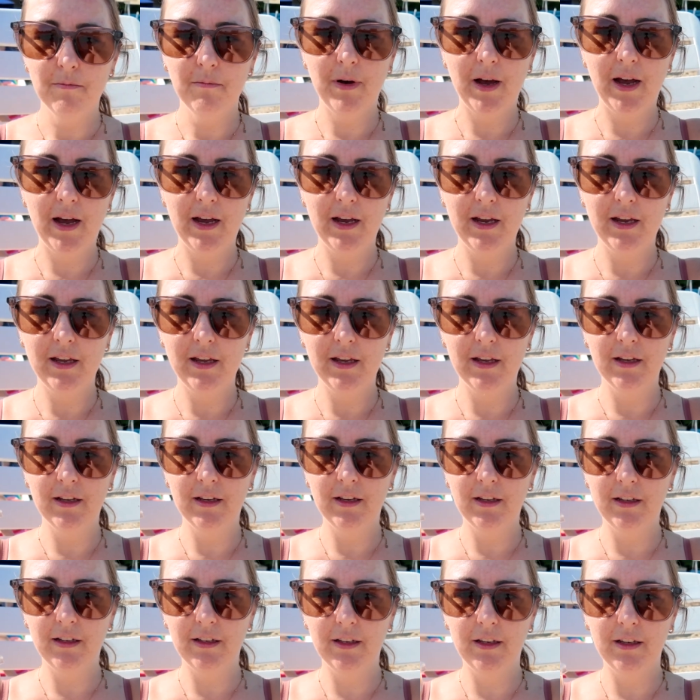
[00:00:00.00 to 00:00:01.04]
my
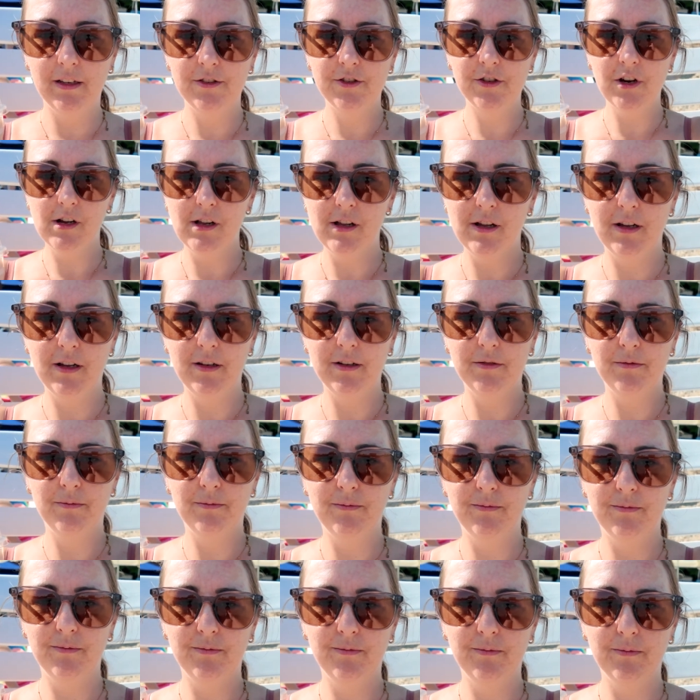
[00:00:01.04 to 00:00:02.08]
chocolate
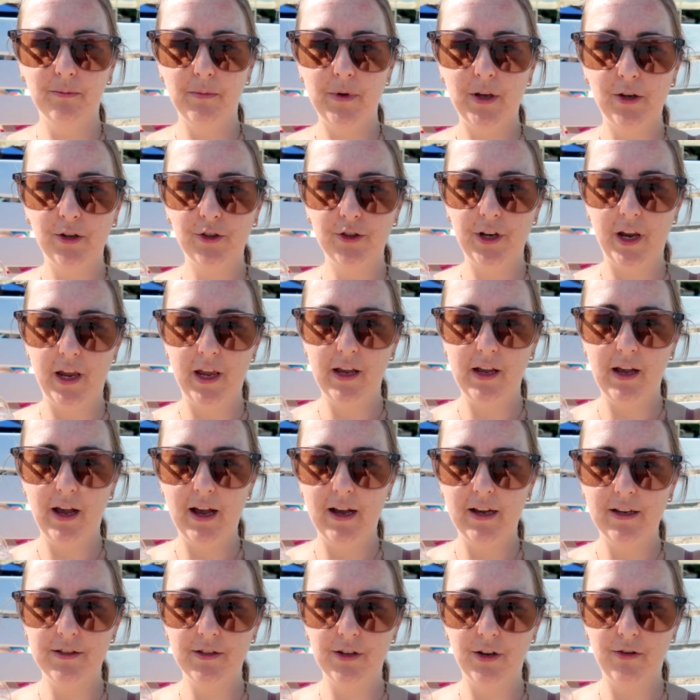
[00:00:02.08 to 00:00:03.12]
milkshake
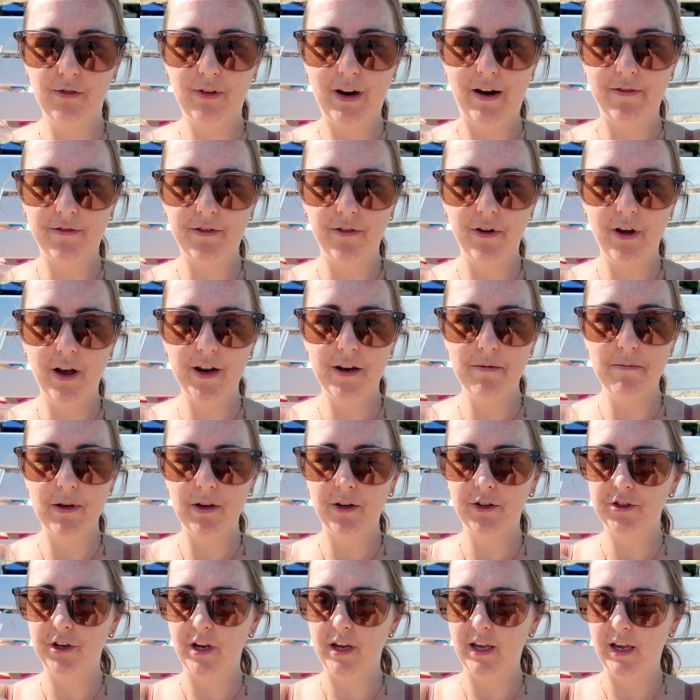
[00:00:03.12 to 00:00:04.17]
has arrived. I've not had a
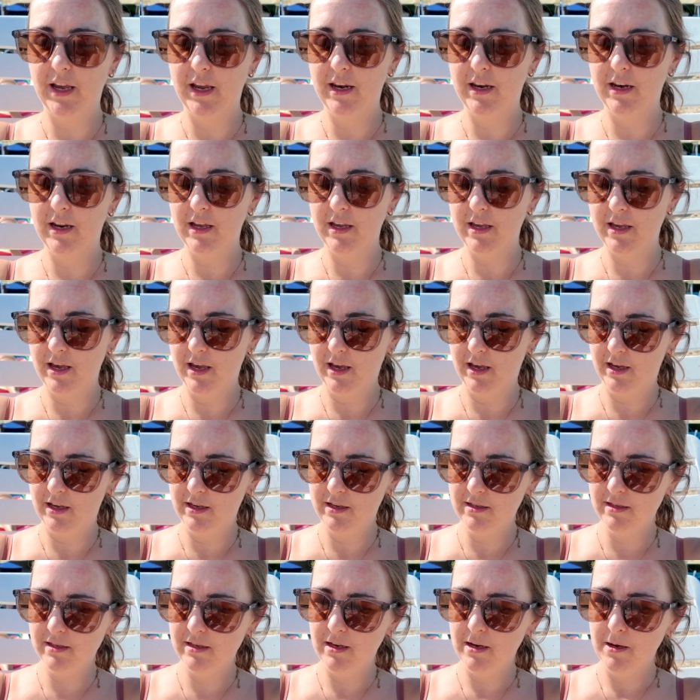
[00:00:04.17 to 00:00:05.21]
milkshake in
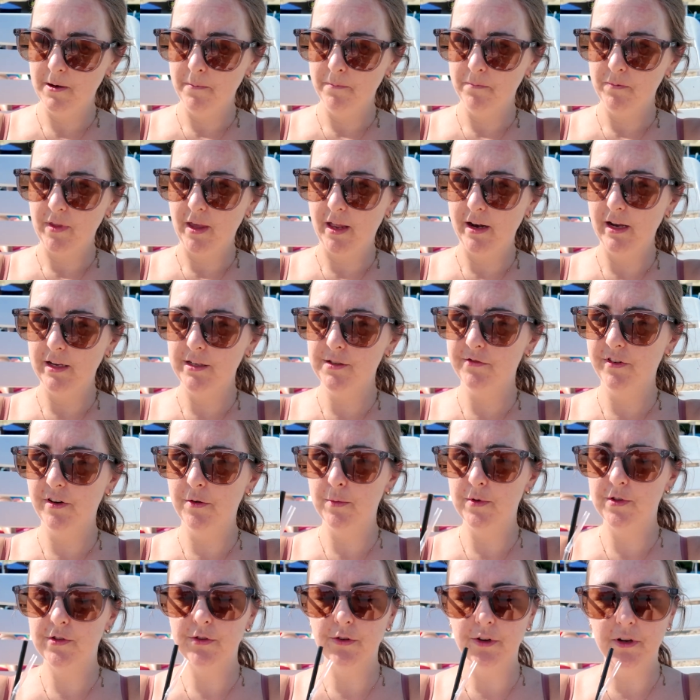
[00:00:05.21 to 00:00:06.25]
years, and I asked for it
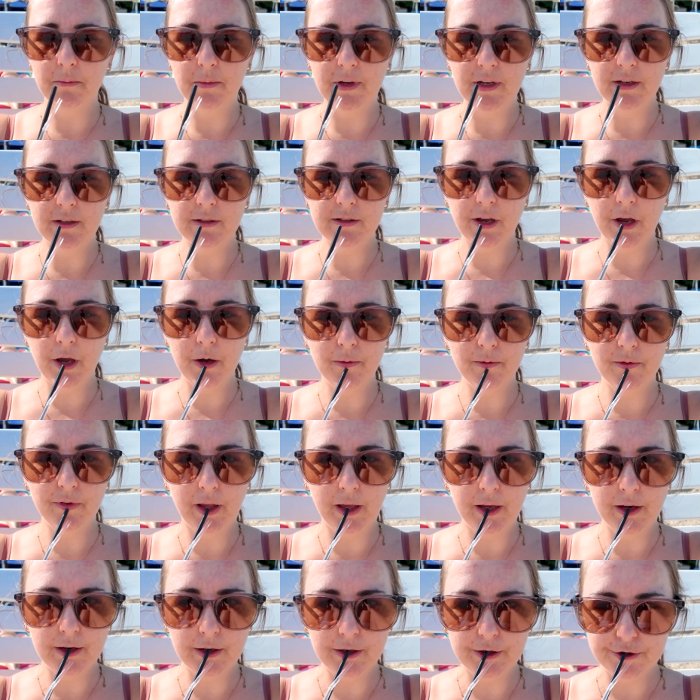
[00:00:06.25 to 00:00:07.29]
with soy milk, so
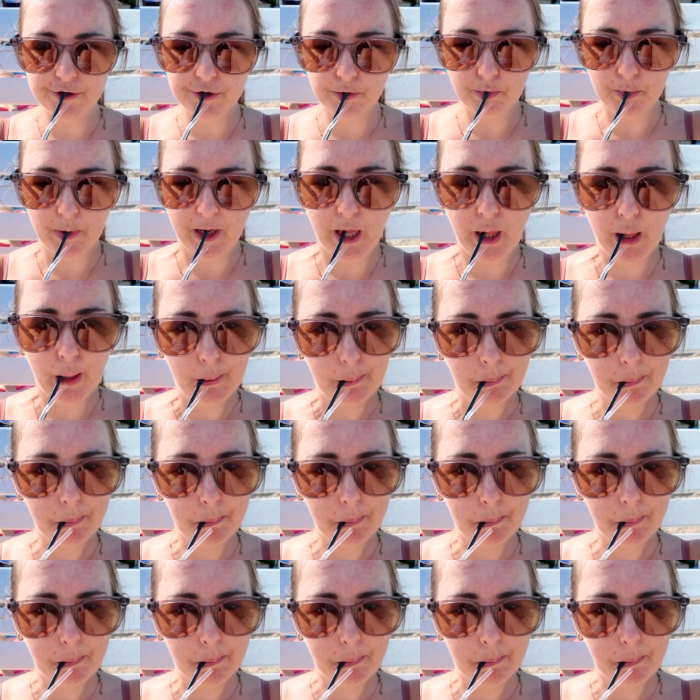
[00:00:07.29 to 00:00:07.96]
hopefully it should be.